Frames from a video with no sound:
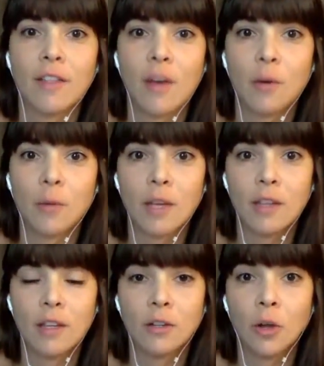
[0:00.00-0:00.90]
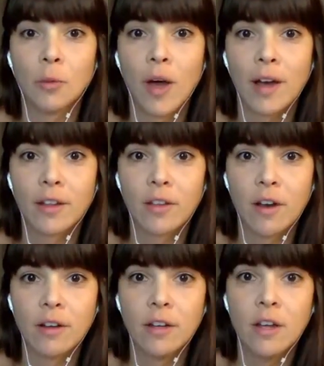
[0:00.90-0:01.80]
and that will be the Global
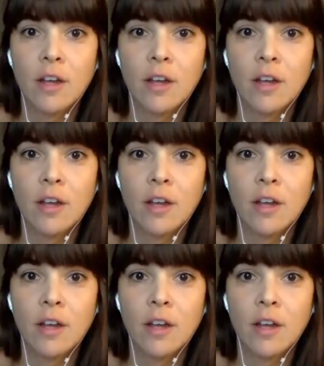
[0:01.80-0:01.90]
Hackathon.